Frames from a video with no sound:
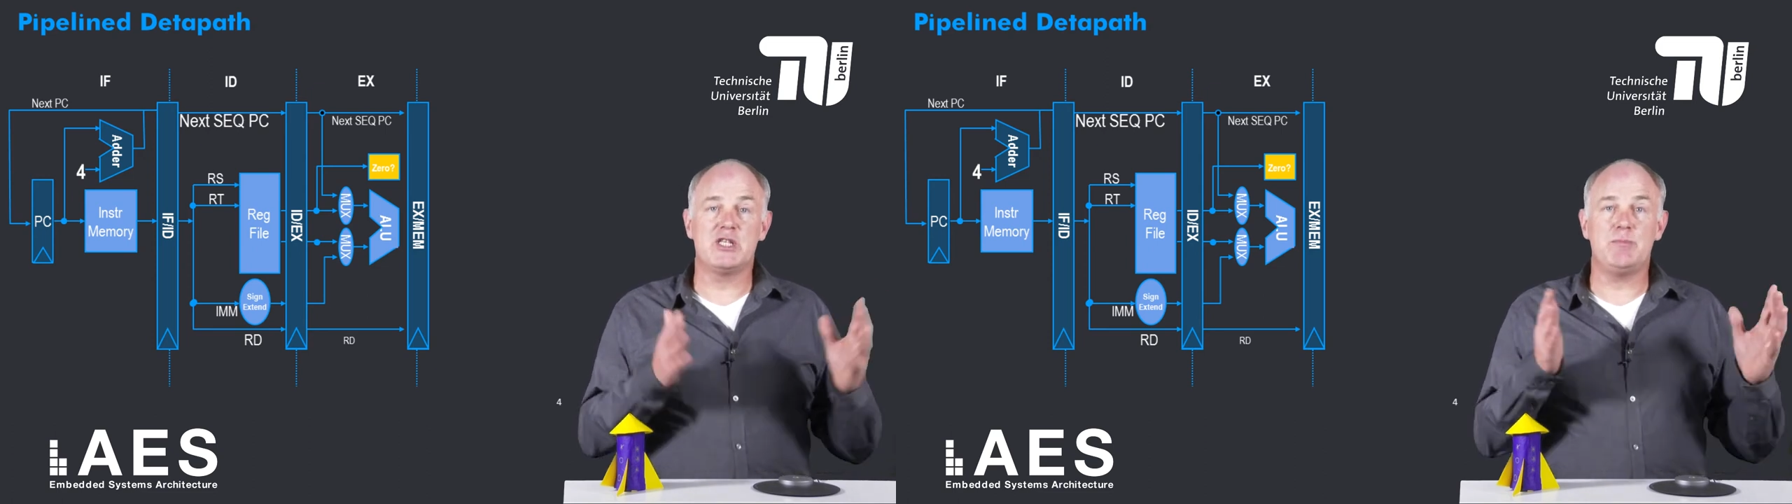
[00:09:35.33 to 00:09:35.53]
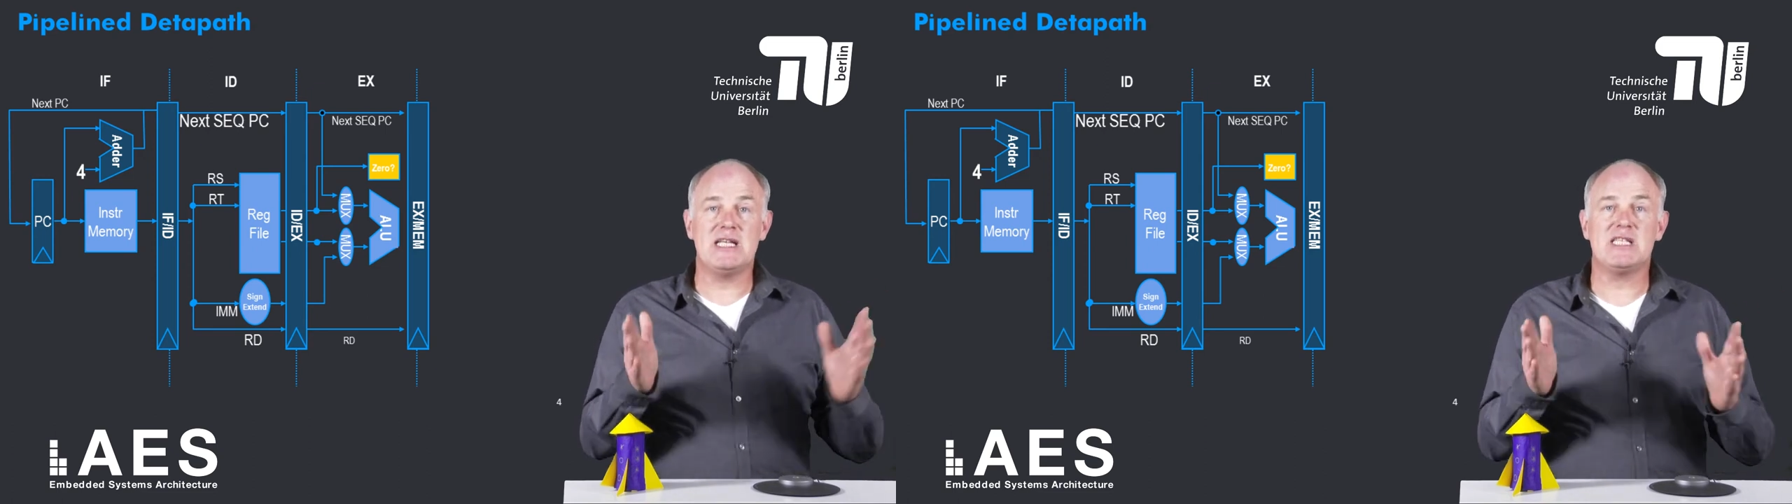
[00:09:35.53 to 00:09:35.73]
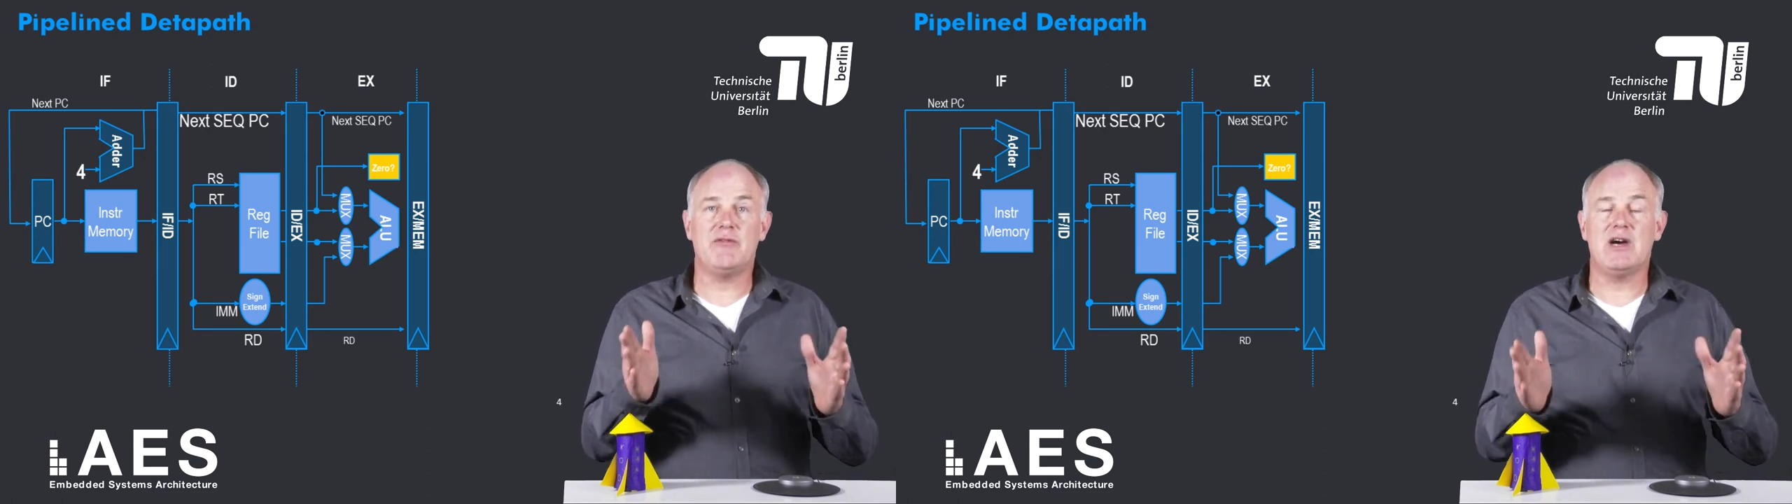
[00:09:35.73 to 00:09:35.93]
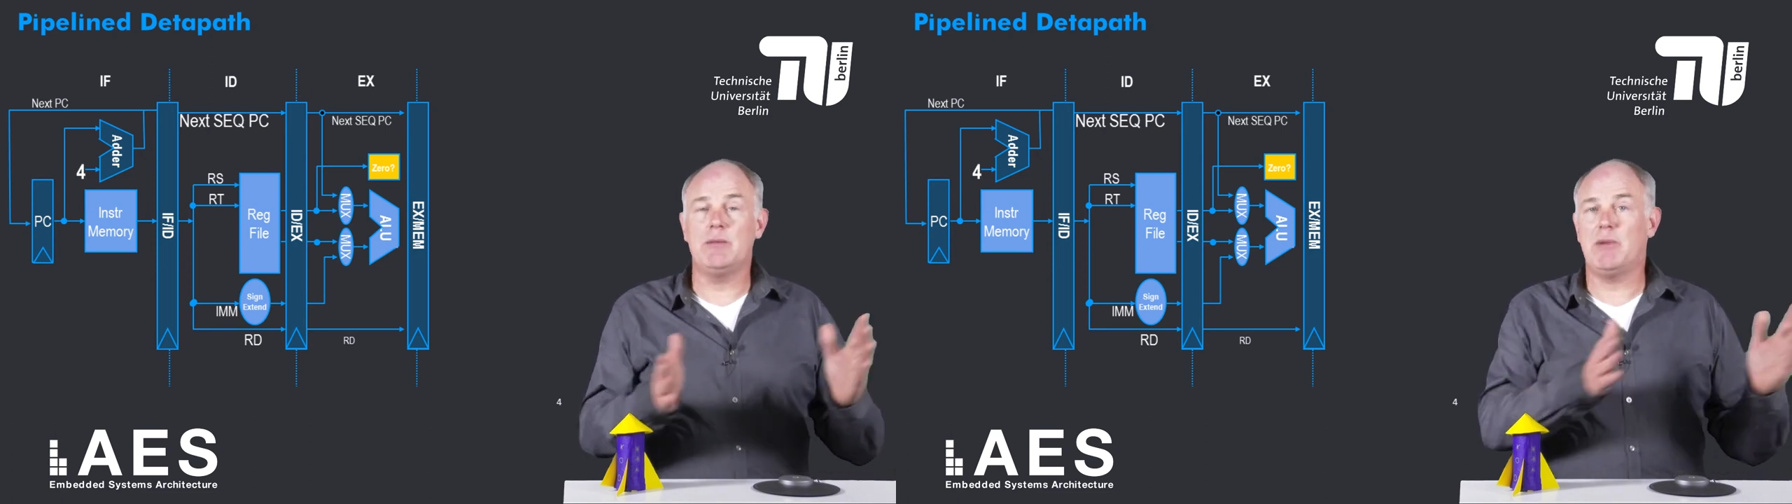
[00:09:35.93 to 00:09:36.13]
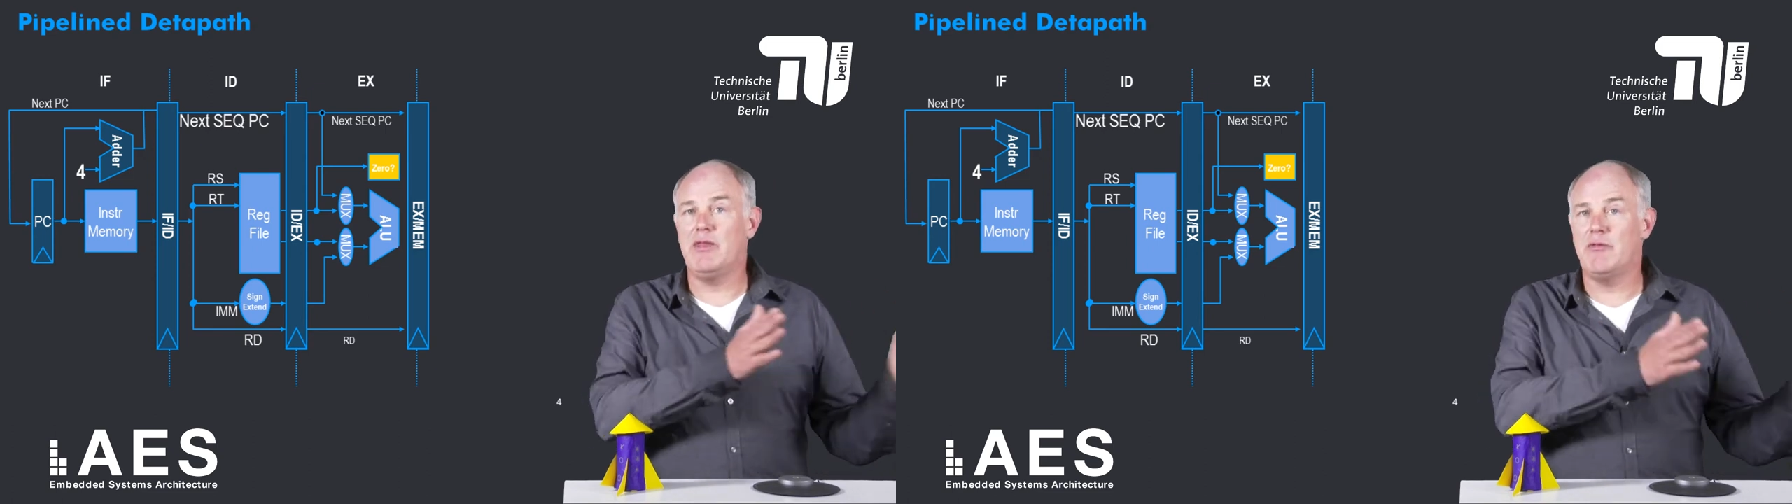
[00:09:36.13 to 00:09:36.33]

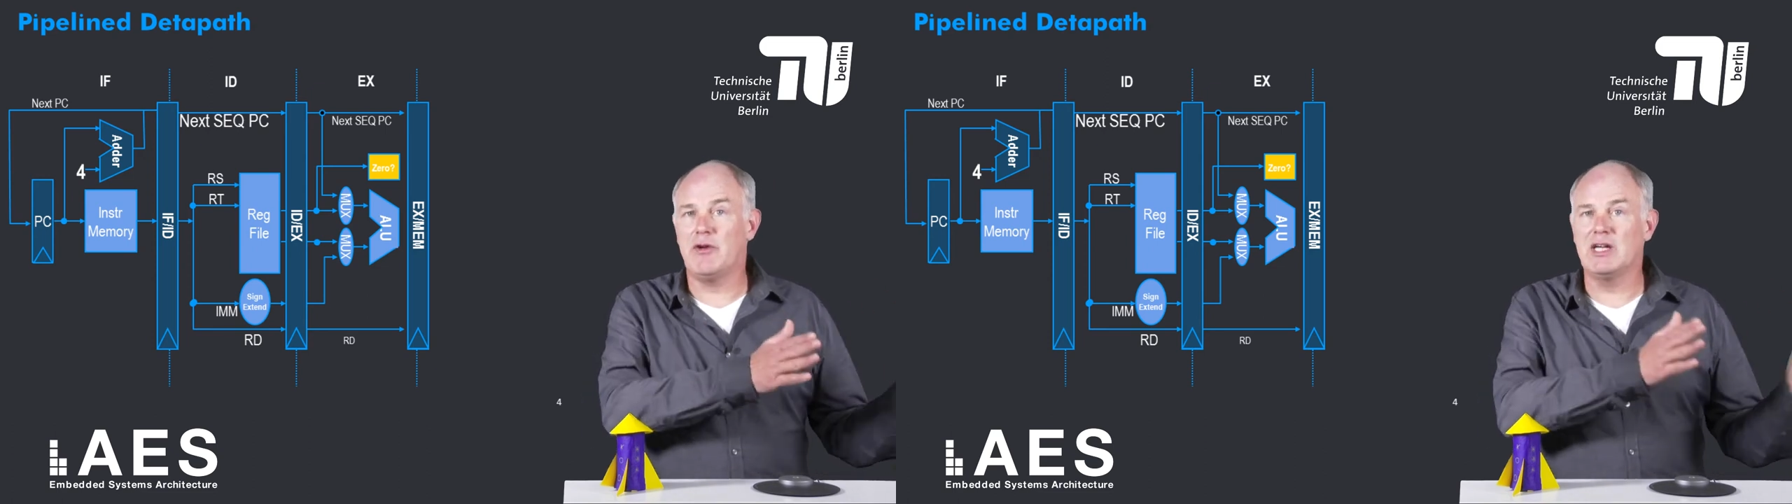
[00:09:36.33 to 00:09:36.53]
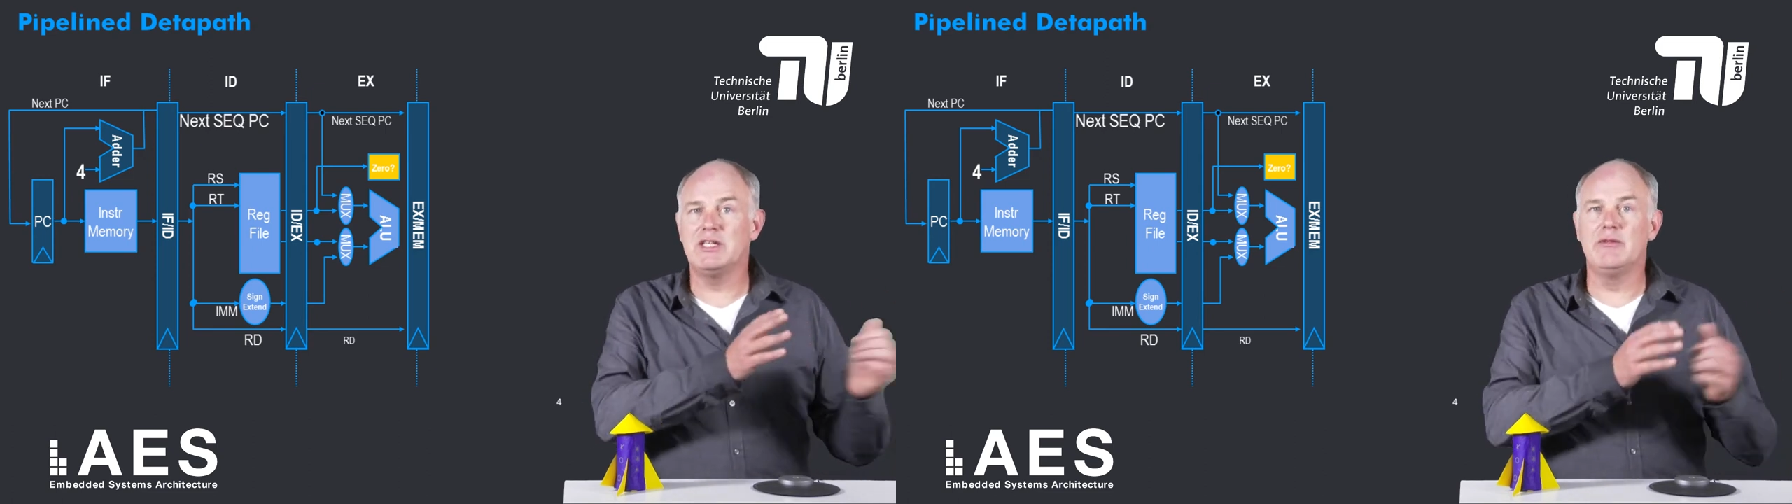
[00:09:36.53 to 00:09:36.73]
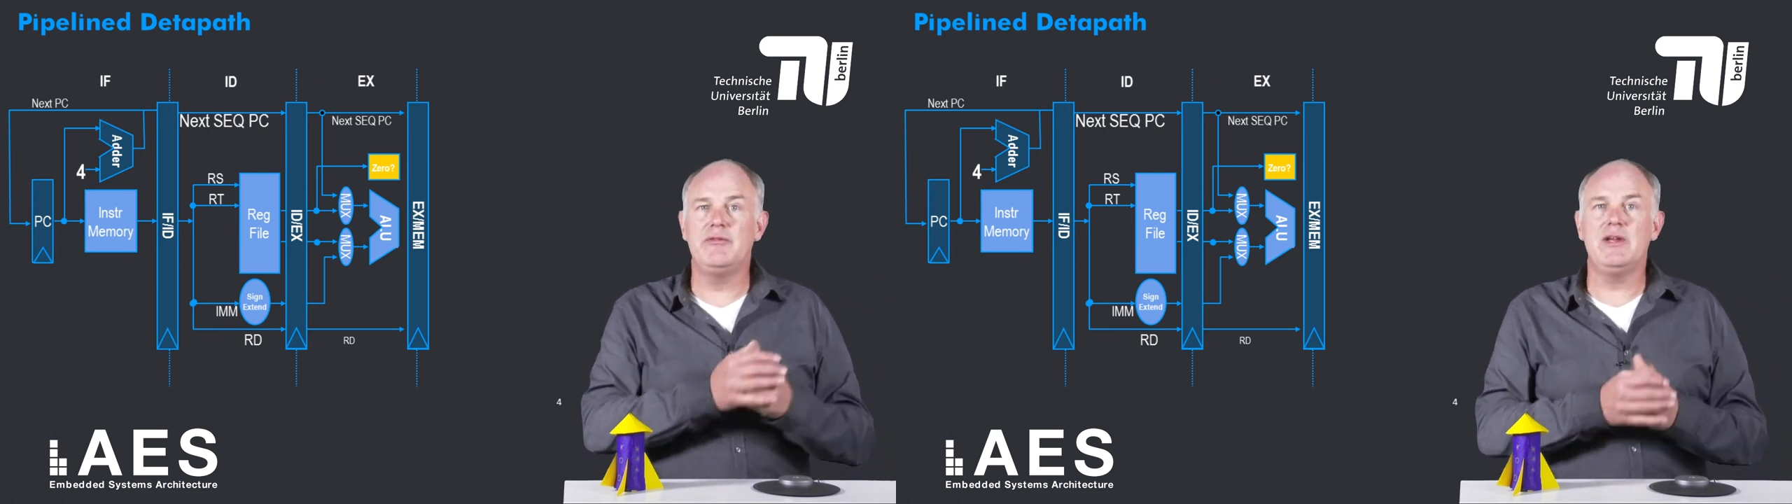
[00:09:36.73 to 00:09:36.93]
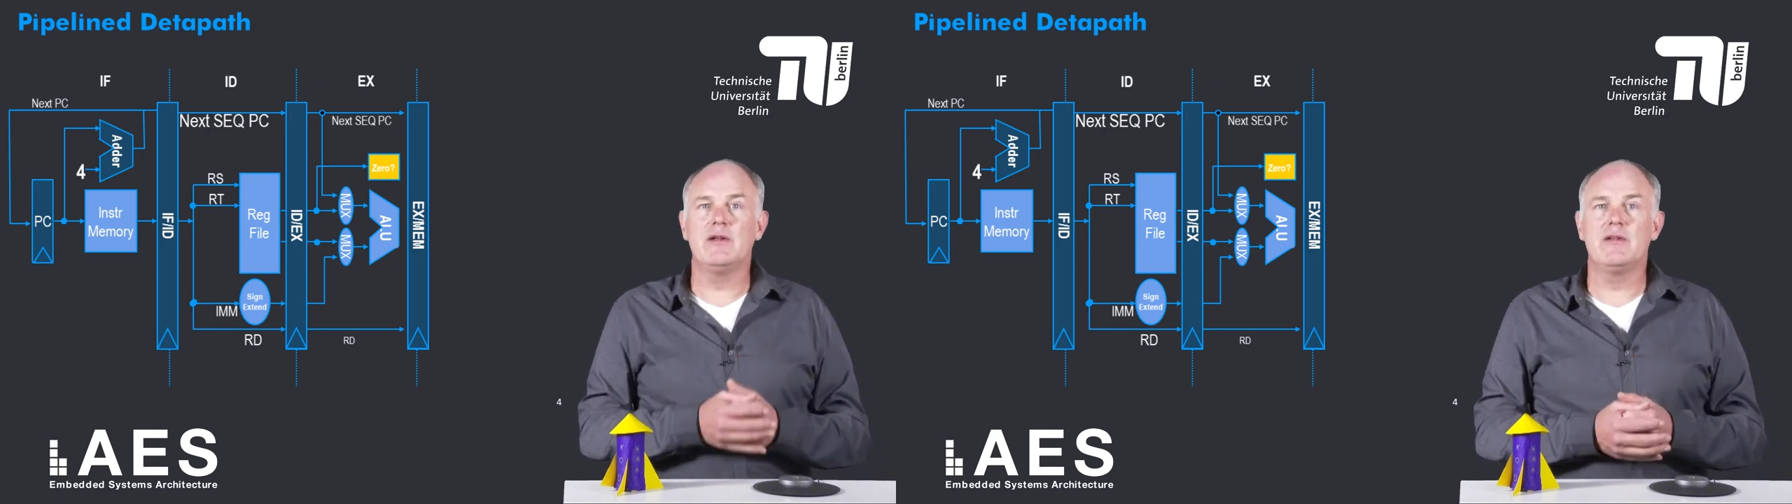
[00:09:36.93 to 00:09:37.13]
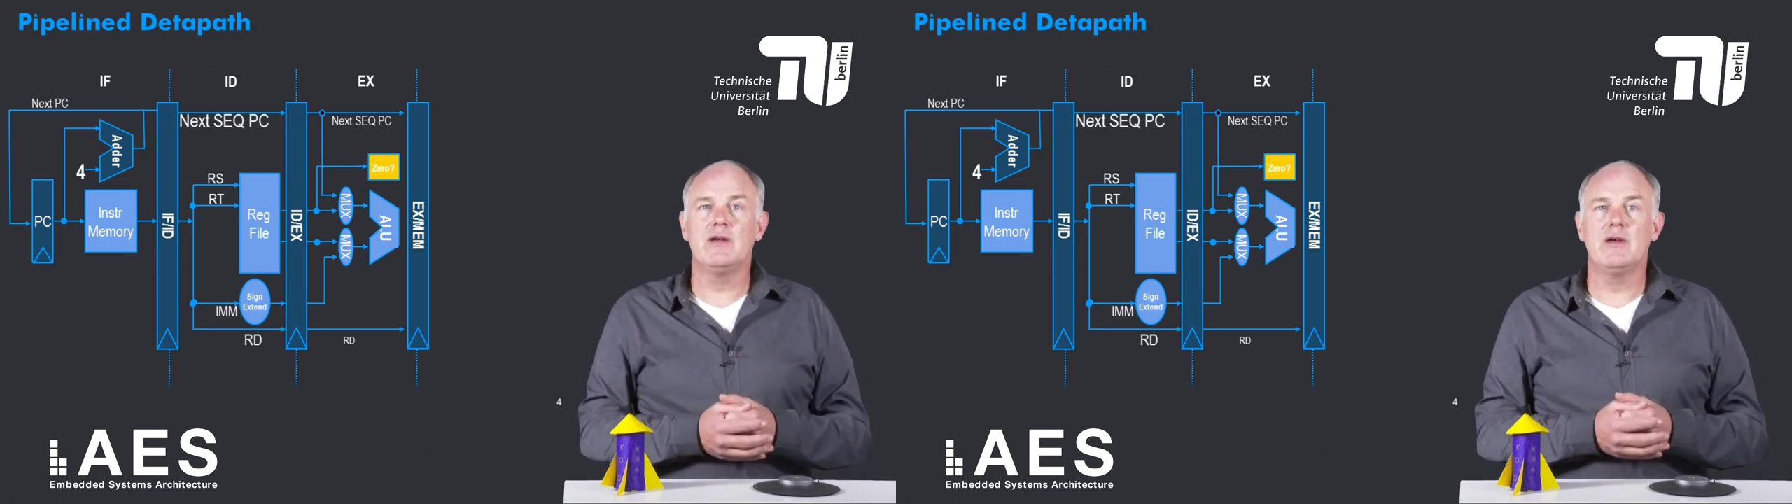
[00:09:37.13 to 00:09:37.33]
specified by the function
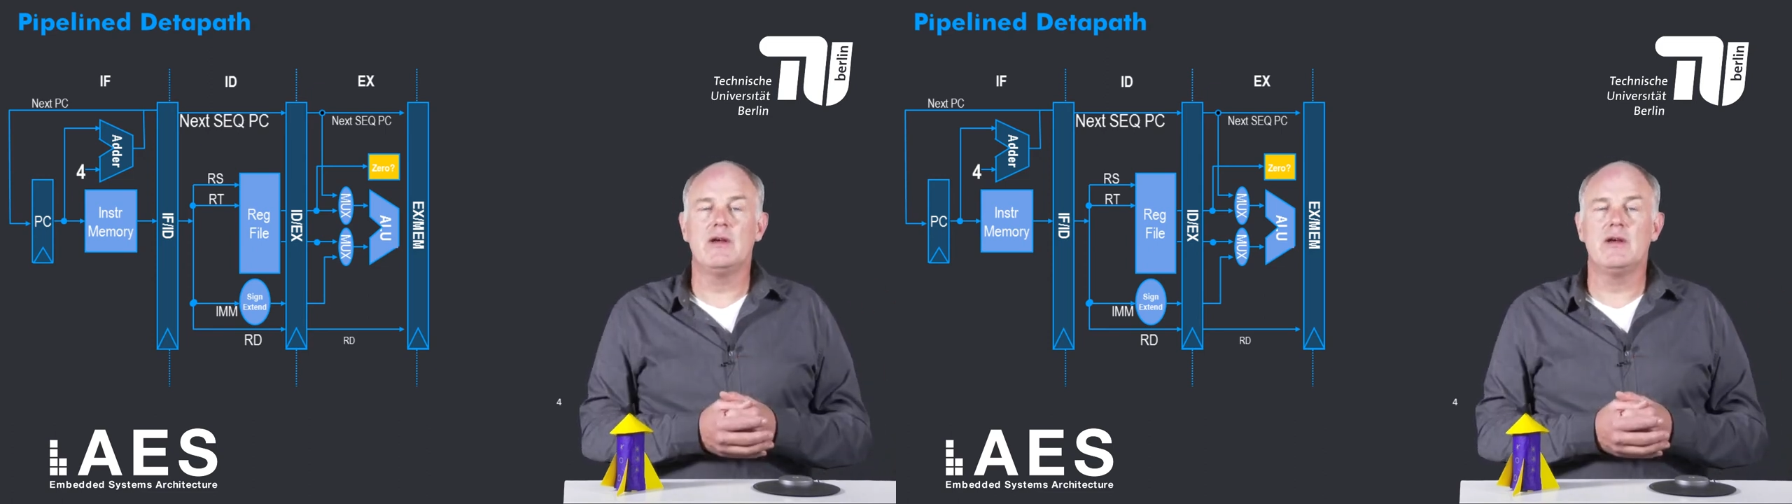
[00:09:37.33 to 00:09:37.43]
field.